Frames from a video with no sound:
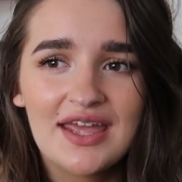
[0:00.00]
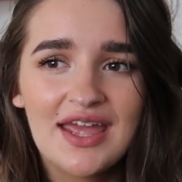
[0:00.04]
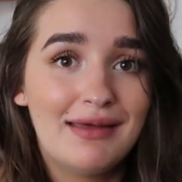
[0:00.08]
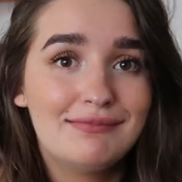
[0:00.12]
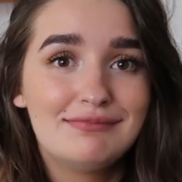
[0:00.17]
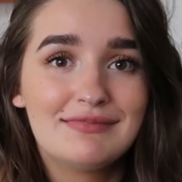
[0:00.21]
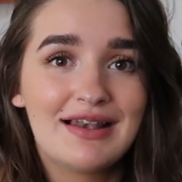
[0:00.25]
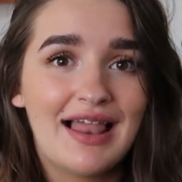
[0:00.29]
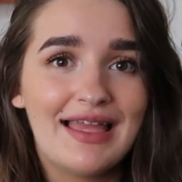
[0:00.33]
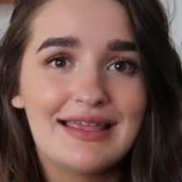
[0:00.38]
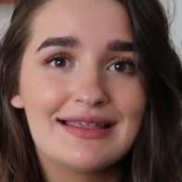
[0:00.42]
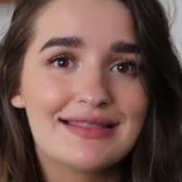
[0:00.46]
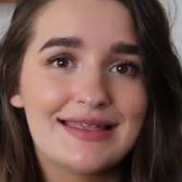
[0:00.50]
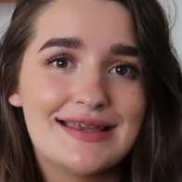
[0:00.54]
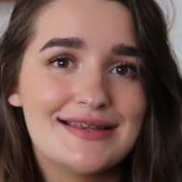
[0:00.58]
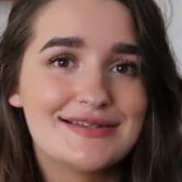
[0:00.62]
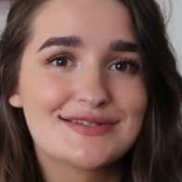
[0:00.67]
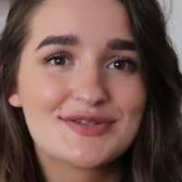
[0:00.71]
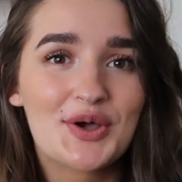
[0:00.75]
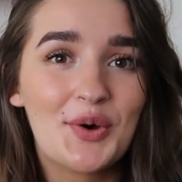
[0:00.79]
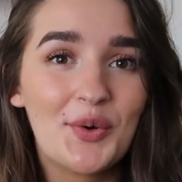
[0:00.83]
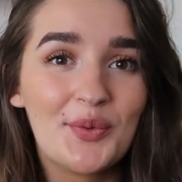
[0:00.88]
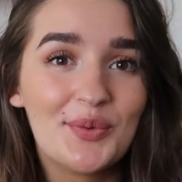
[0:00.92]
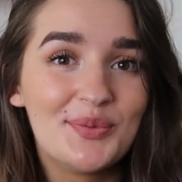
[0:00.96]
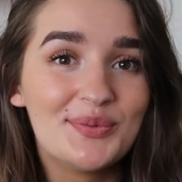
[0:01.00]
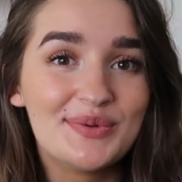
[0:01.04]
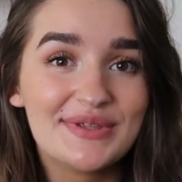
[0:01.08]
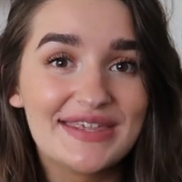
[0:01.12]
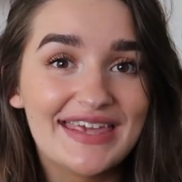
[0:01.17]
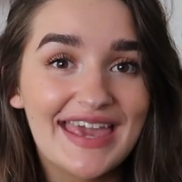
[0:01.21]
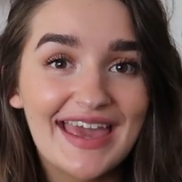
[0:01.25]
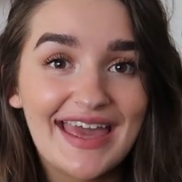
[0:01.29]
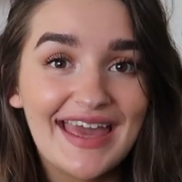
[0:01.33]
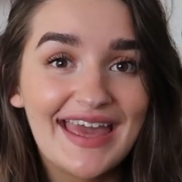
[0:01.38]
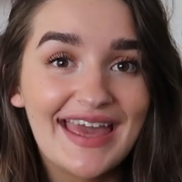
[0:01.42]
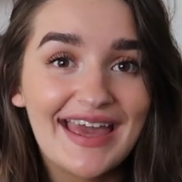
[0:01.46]
And like this whole
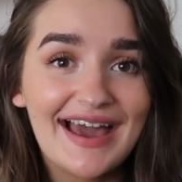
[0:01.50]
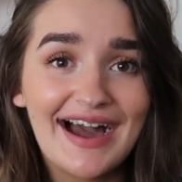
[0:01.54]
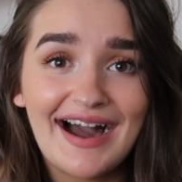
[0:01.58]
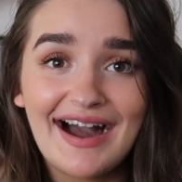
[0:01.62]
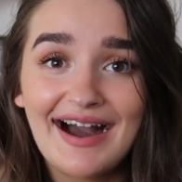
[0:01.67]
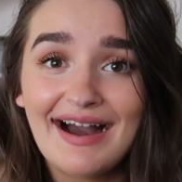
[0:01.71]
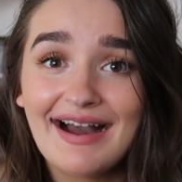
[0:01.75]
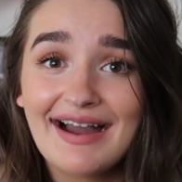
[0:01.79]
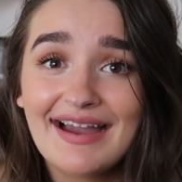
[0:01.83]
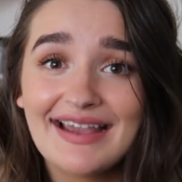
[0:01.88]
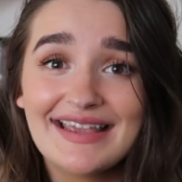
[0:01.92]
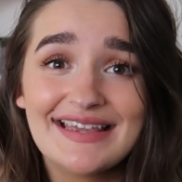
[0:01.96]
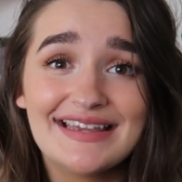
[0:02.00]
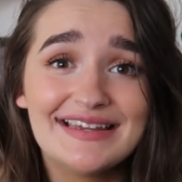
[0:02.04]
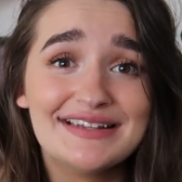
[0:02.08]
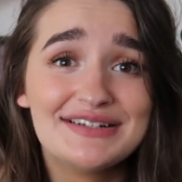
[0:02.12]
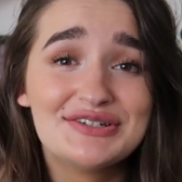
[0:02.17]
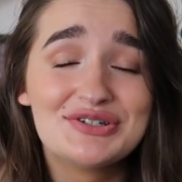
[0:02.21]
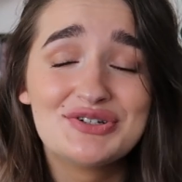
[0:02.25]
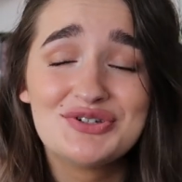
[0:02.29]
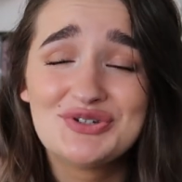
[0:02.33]
year, I